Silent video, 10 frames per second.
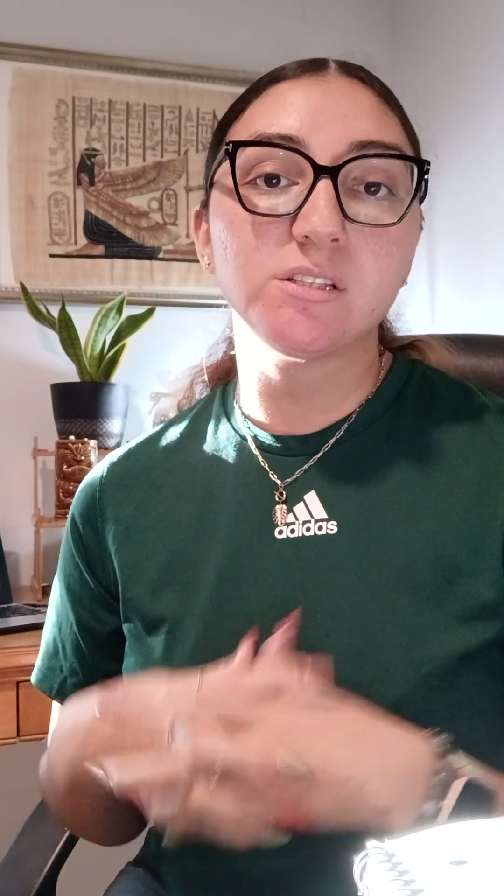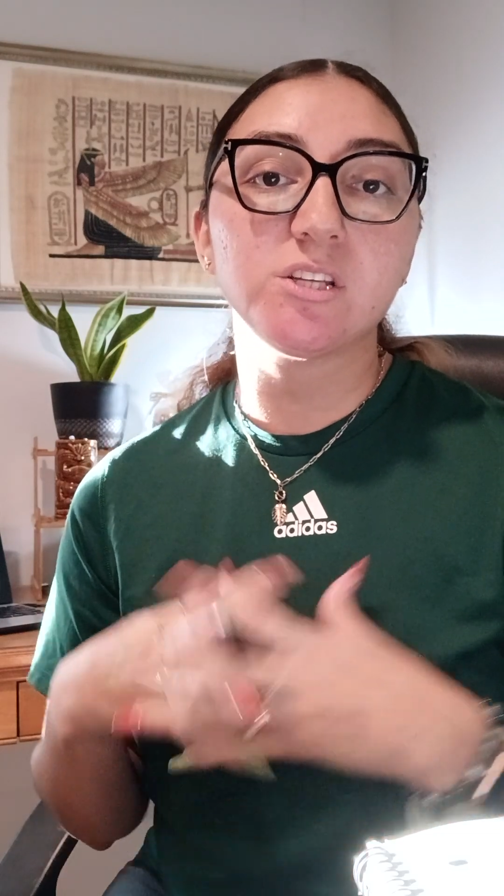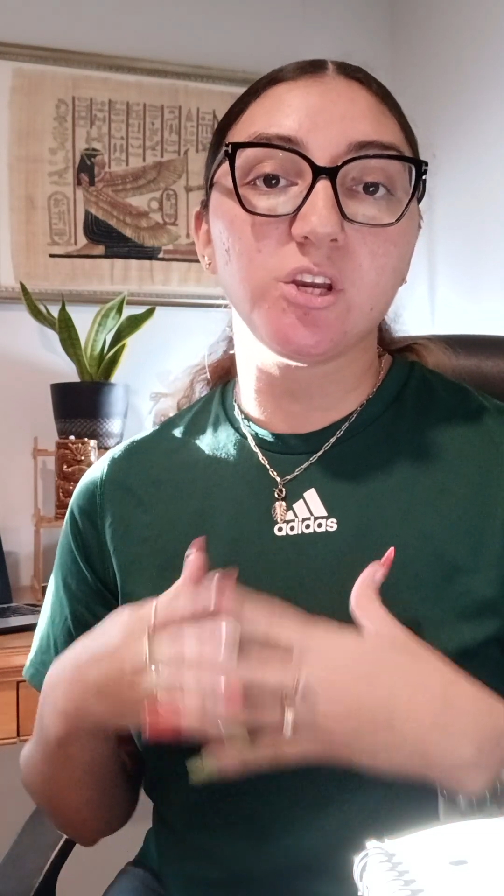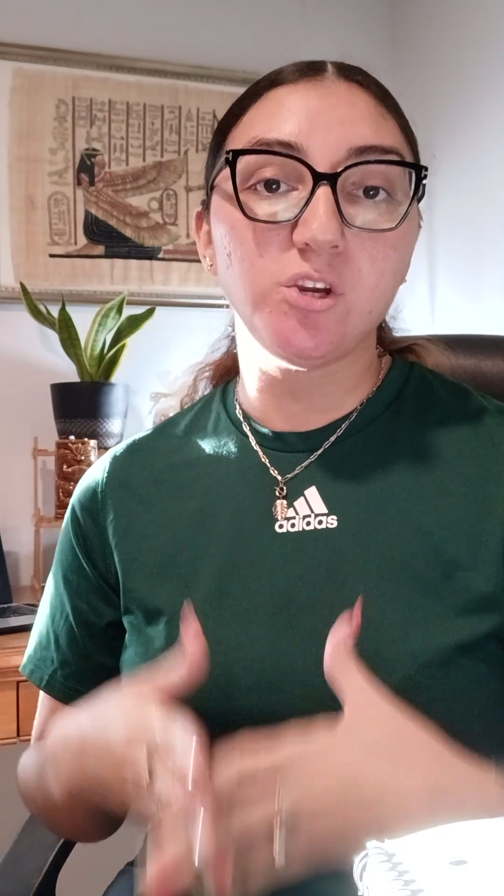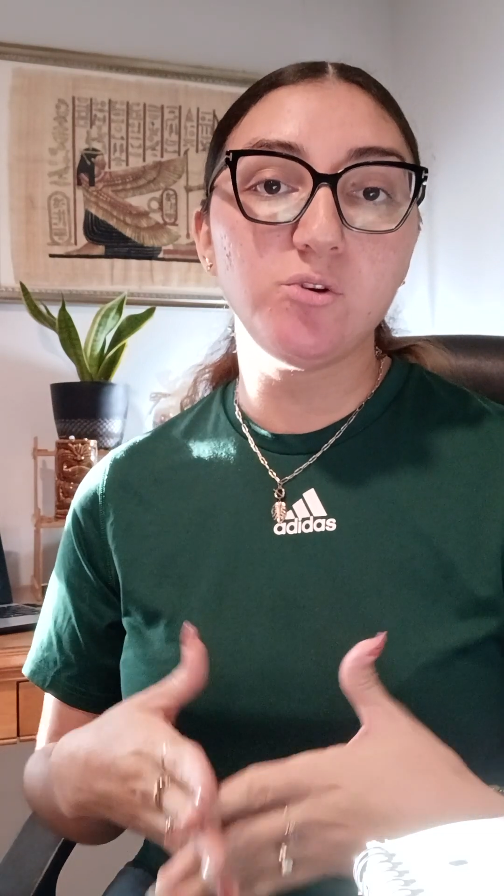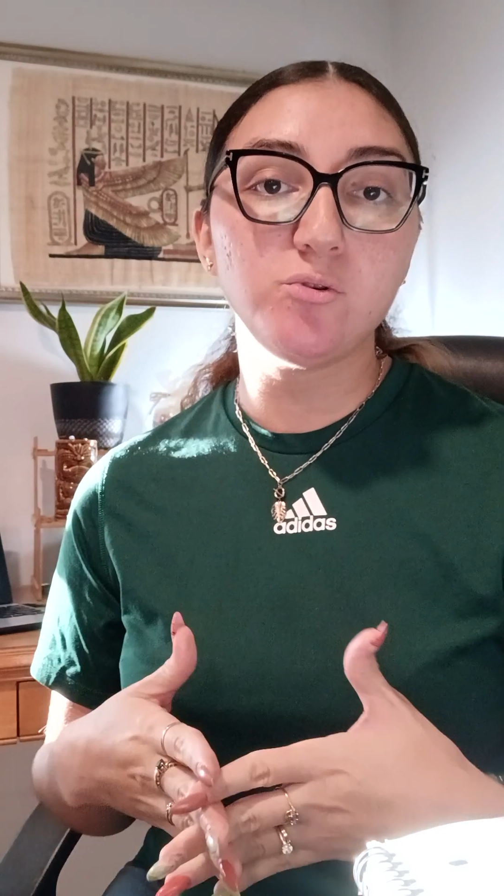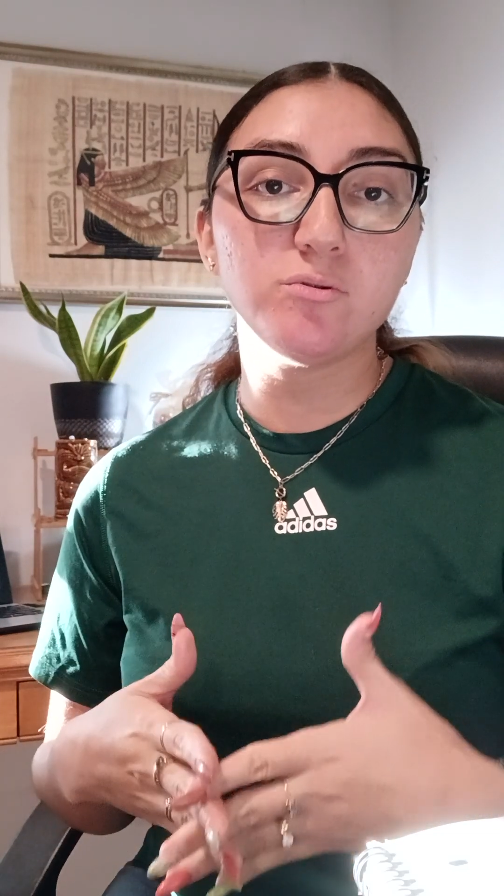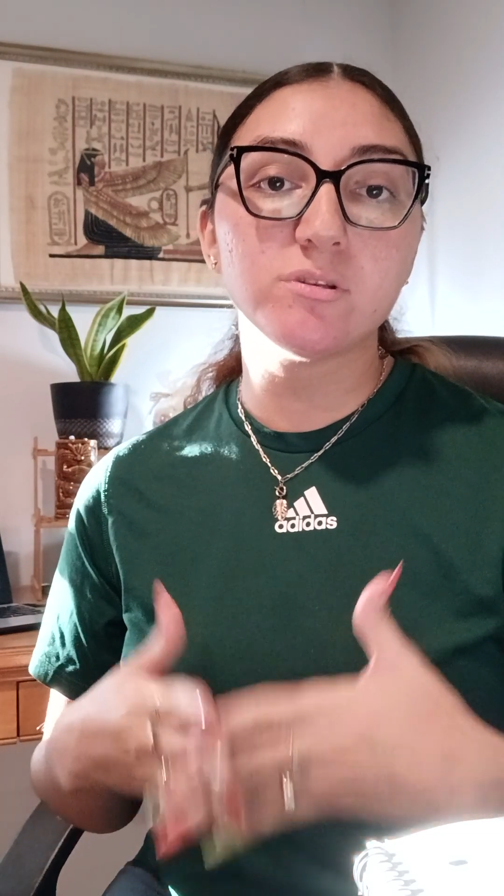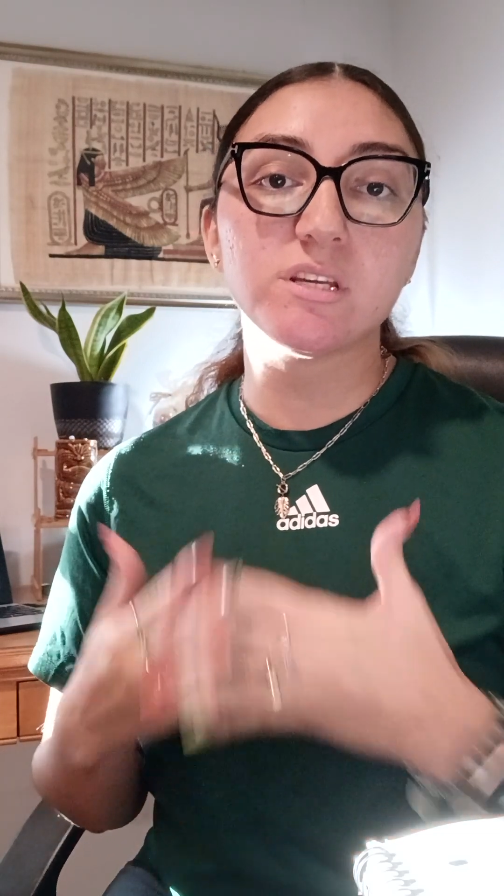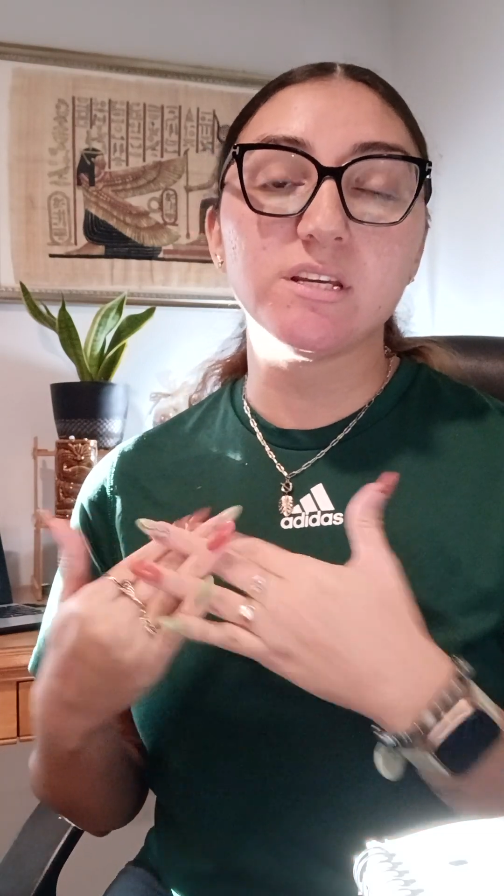to
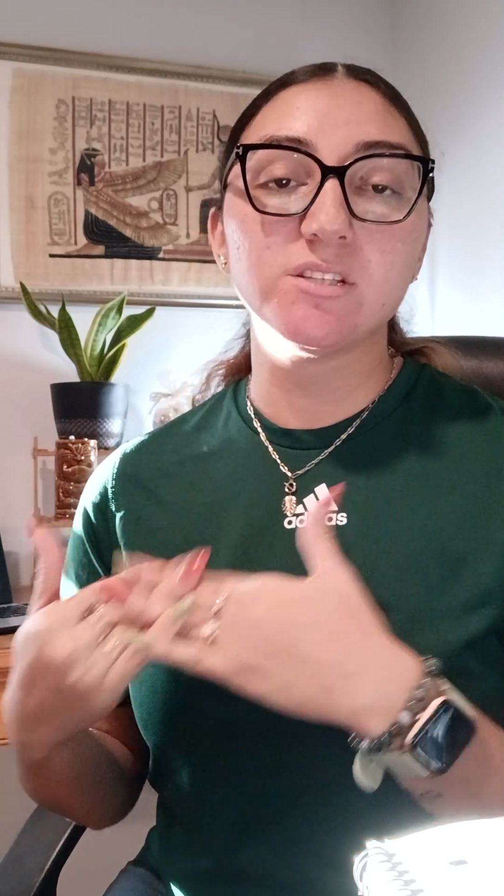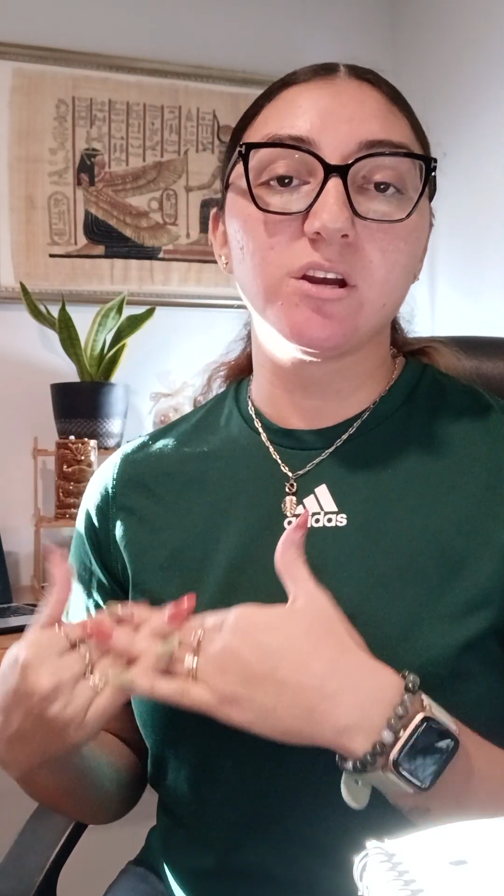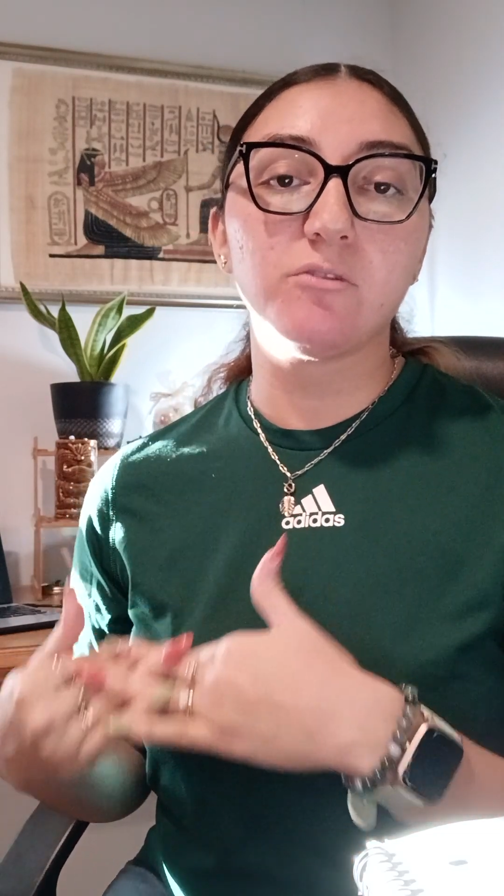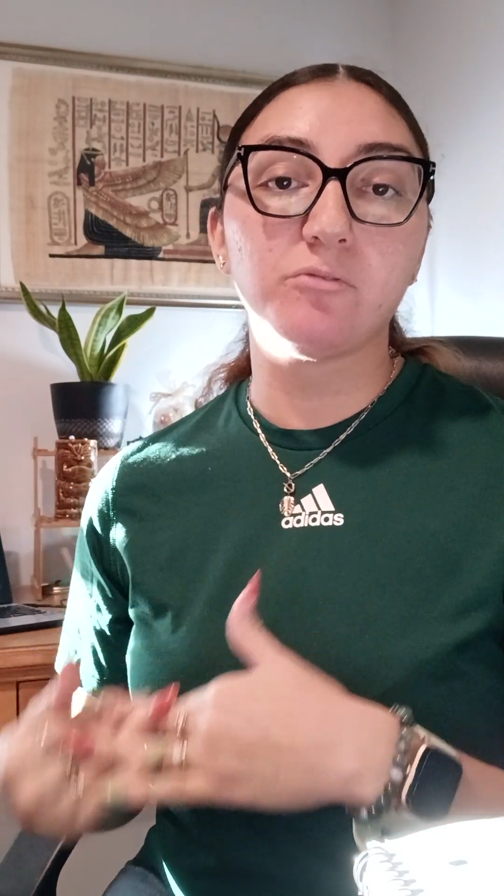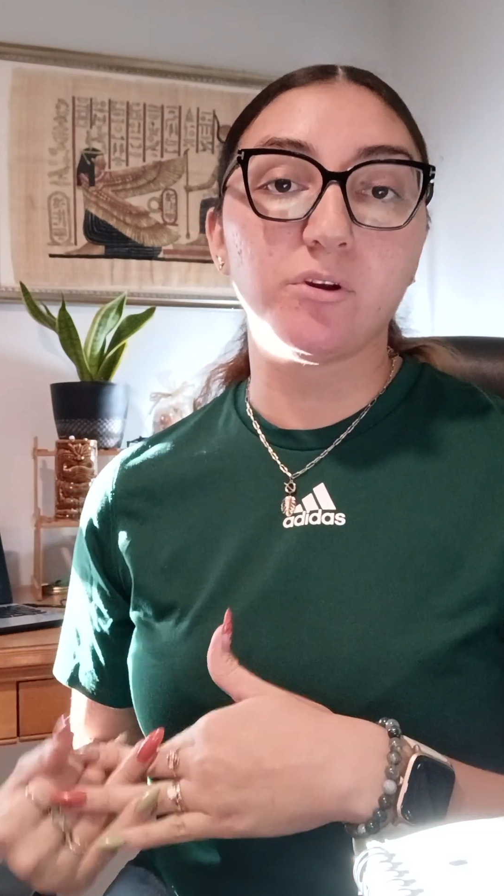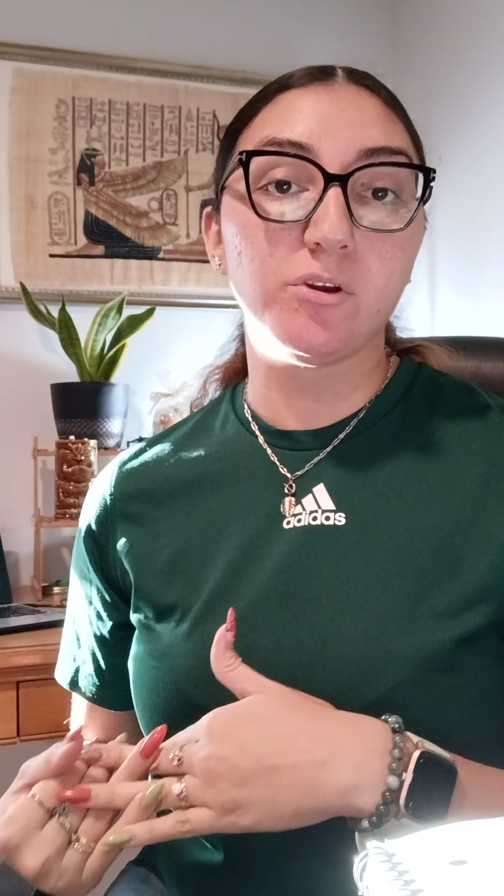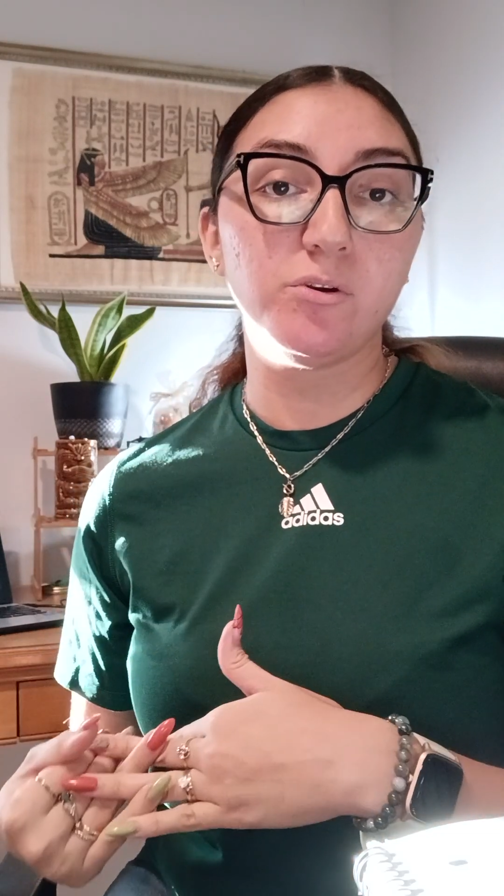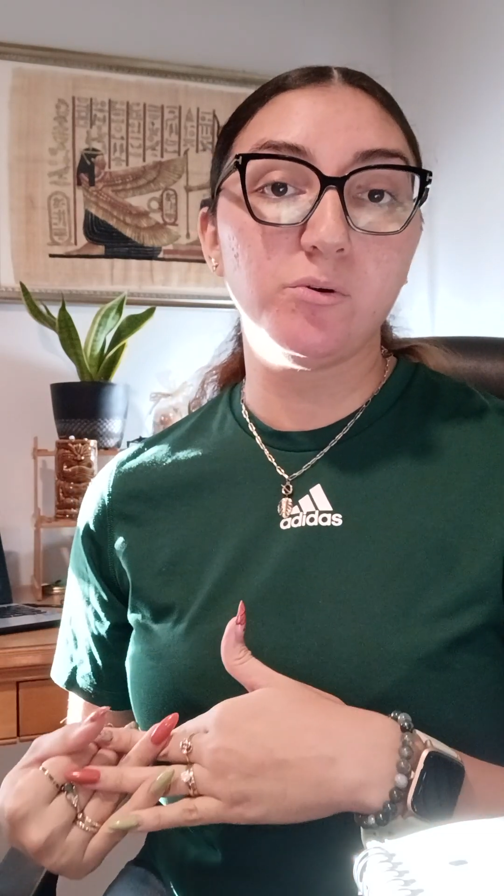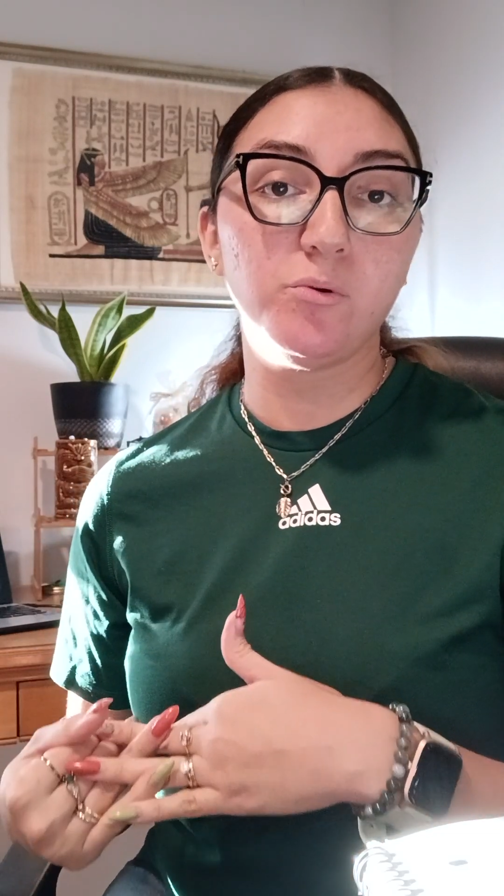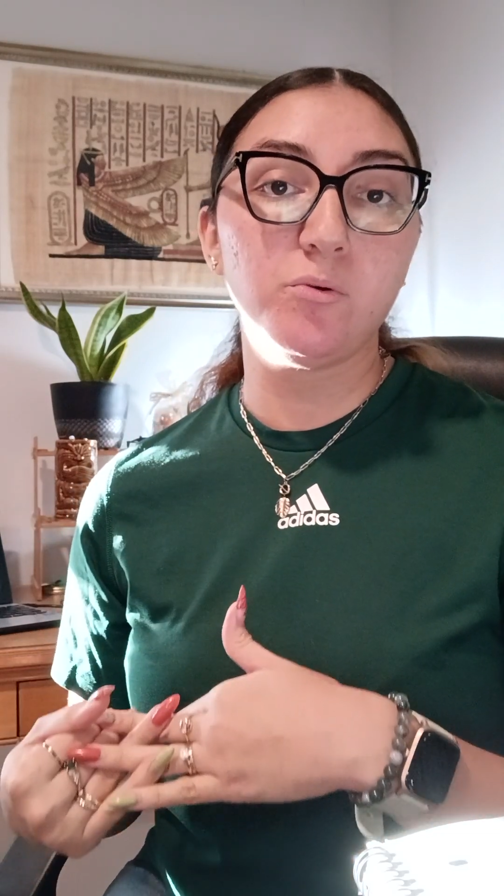use, easier for
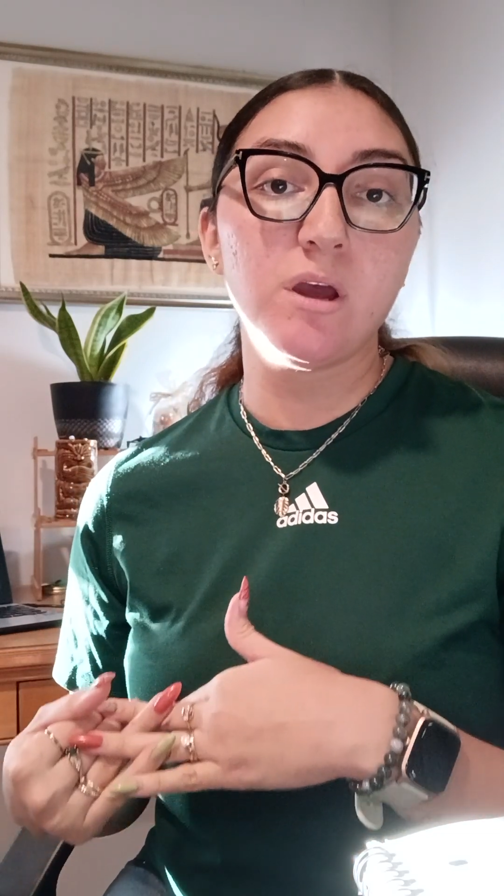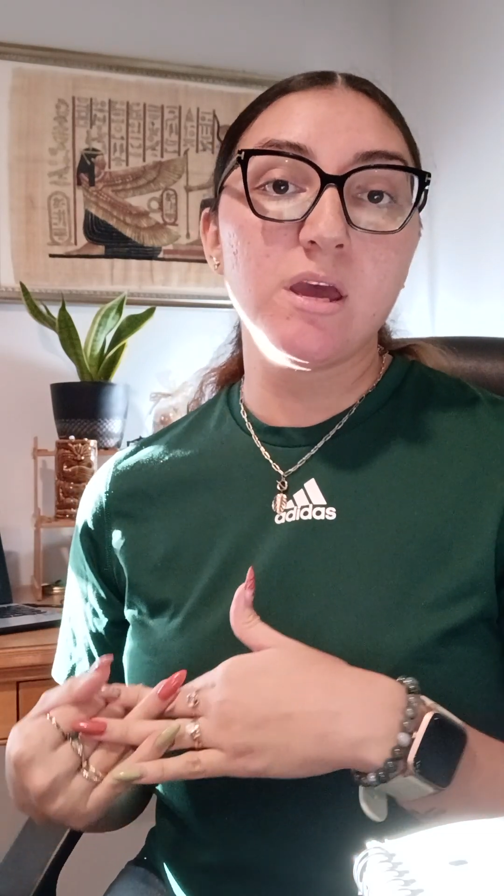you